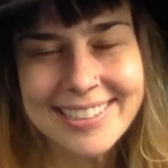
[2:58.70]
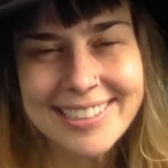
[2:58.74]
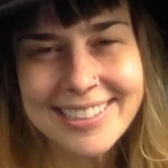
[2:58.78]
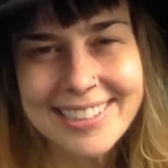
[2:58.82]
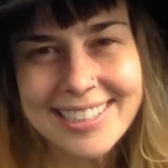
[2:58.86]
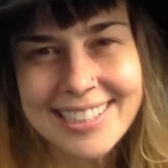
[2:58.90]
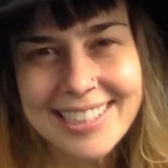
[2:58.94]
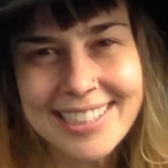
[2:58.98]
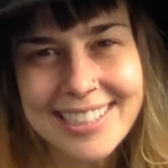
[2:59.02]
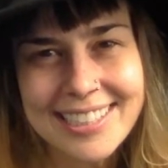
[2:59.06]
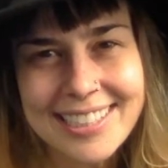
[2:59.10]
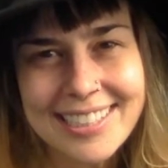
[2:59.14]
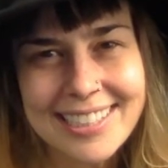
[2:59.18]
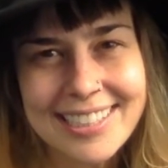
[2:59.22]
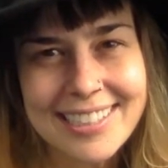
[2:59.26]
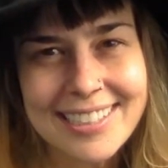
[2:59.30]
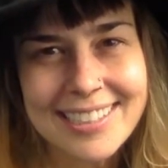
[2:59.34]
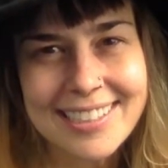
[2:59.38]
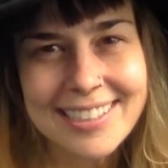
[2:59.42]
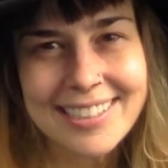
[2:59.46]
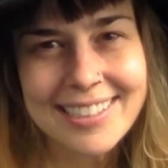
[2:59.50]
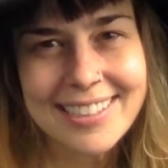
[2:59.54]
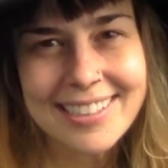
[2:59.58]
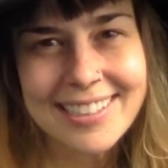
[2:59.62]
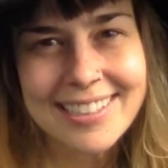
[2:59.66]

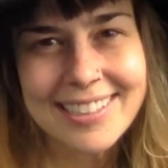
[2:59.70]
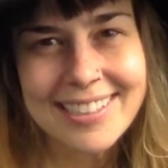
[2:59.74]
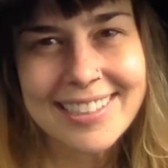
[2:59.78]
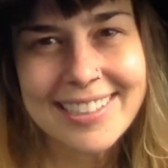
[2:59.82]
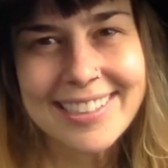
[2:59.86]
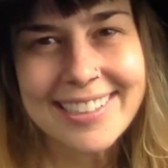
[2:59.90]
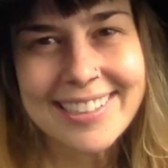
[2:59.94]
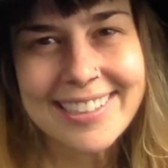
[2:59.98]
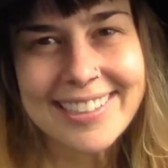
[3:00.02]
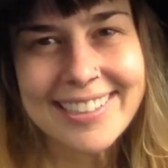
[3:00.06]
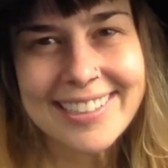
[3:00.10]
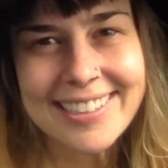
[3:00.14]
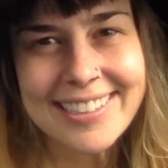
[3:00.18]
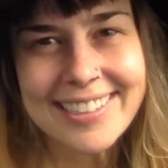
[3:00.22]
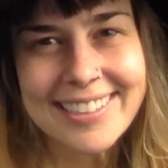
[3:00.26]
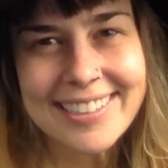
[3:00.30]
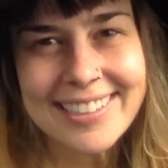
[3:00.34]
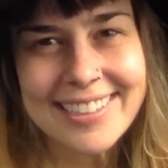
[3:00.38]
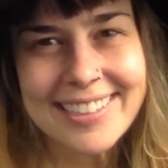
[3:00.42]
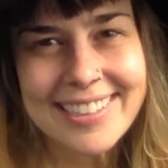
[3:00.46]
[no speech]